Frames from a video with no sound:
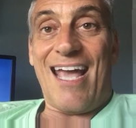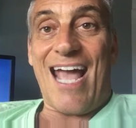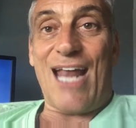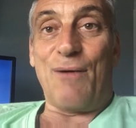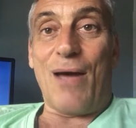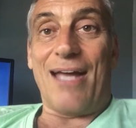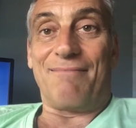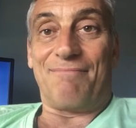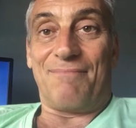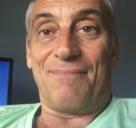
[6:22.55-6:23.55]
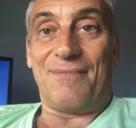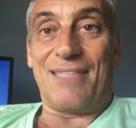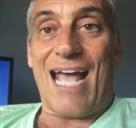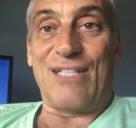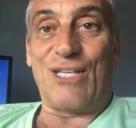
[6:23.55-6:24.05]
Anyway,
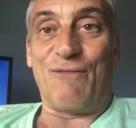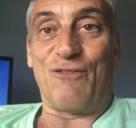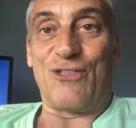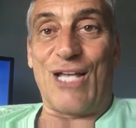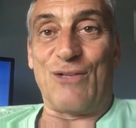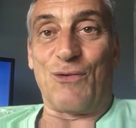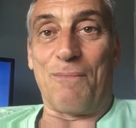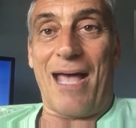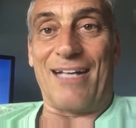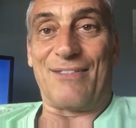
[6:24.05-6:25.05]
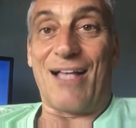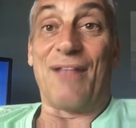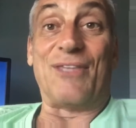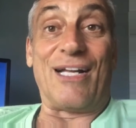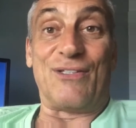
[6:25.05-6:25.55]
that's it for central banks.
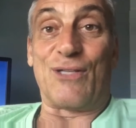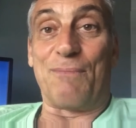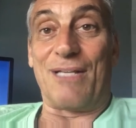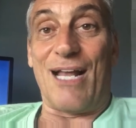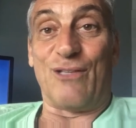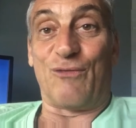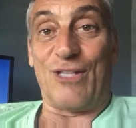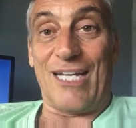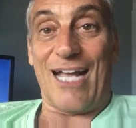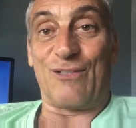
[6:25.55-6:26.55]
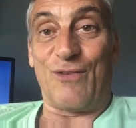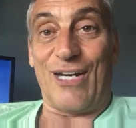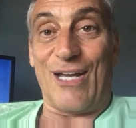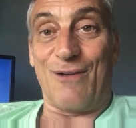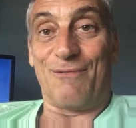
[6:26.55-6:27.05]
I'll think of something else for the next
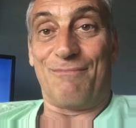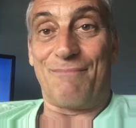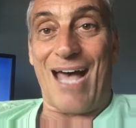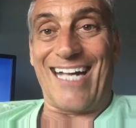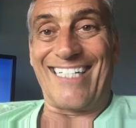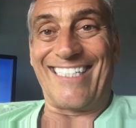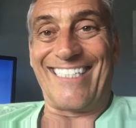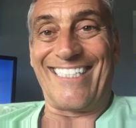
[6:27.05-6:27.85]
video. Bye.